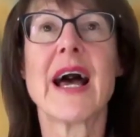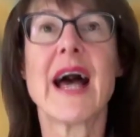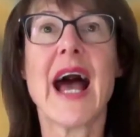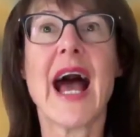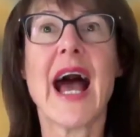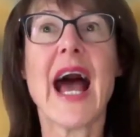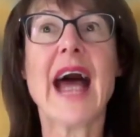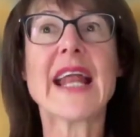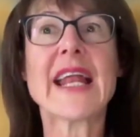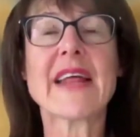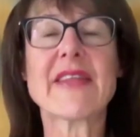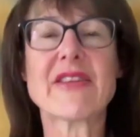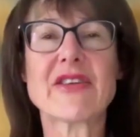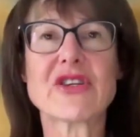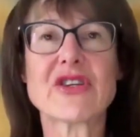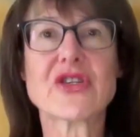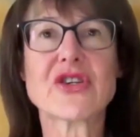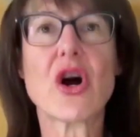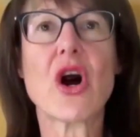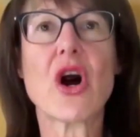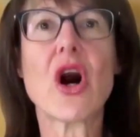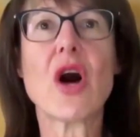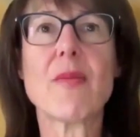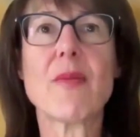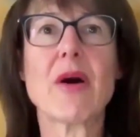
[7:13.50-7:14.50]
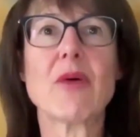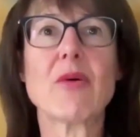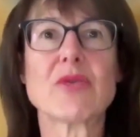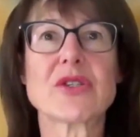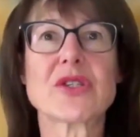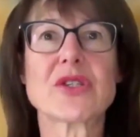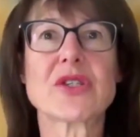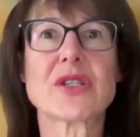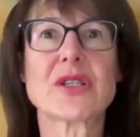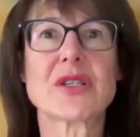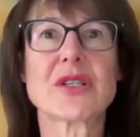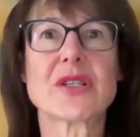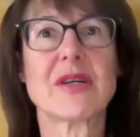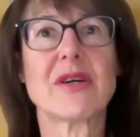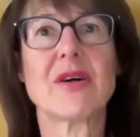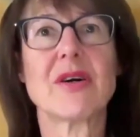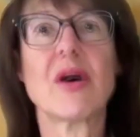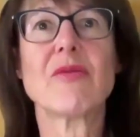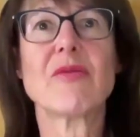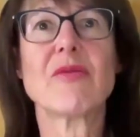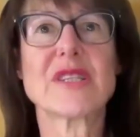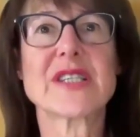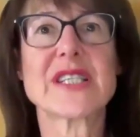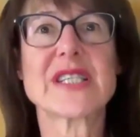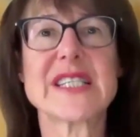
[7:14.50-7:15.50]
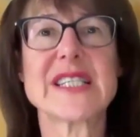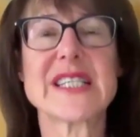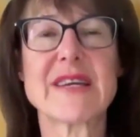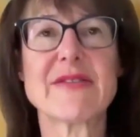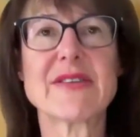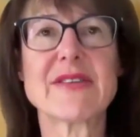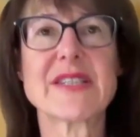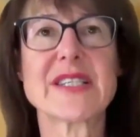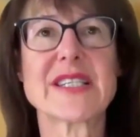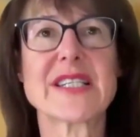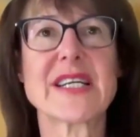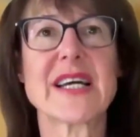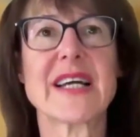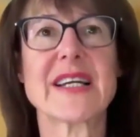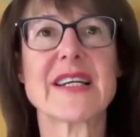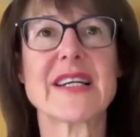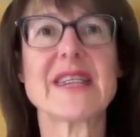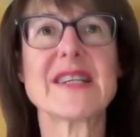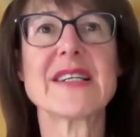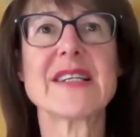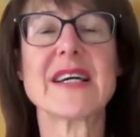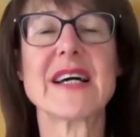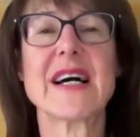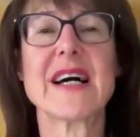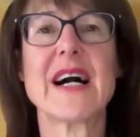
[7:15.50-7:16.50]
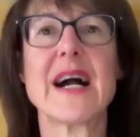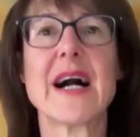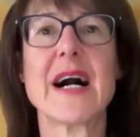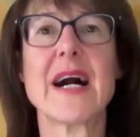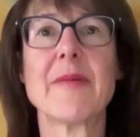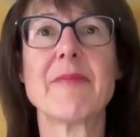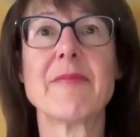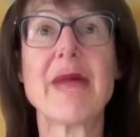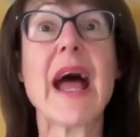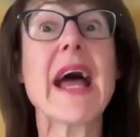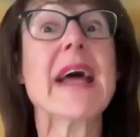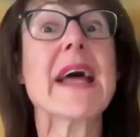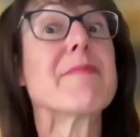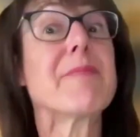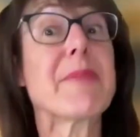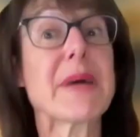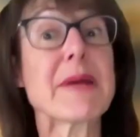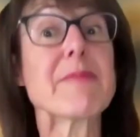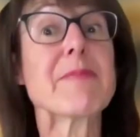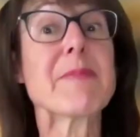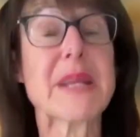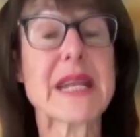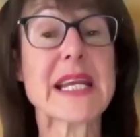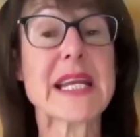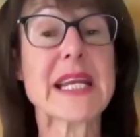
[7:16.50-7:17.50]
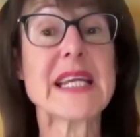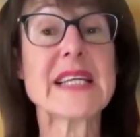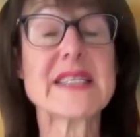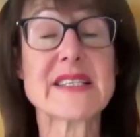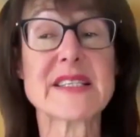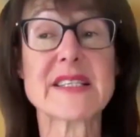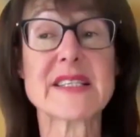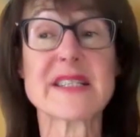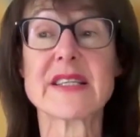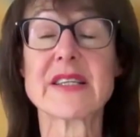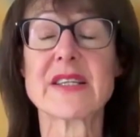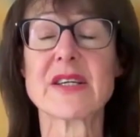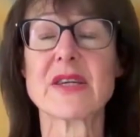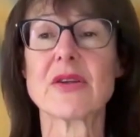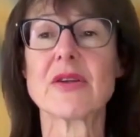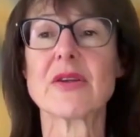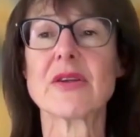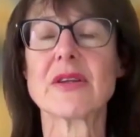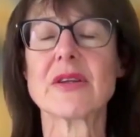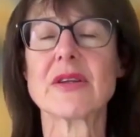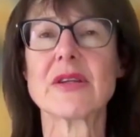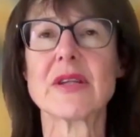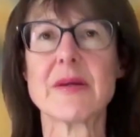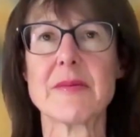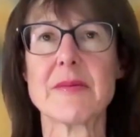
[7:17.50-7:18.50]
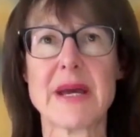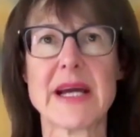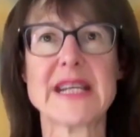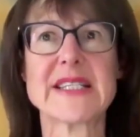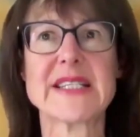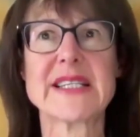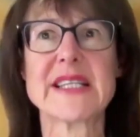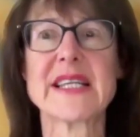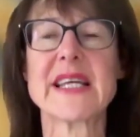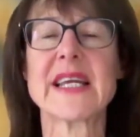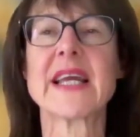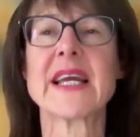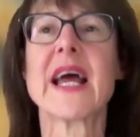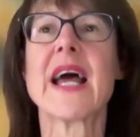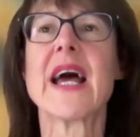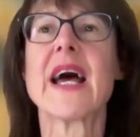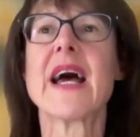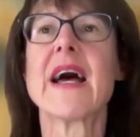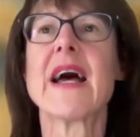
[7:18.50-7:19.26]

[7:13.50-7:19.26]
And at the time I was obviously devastated. But here's the amazing thing.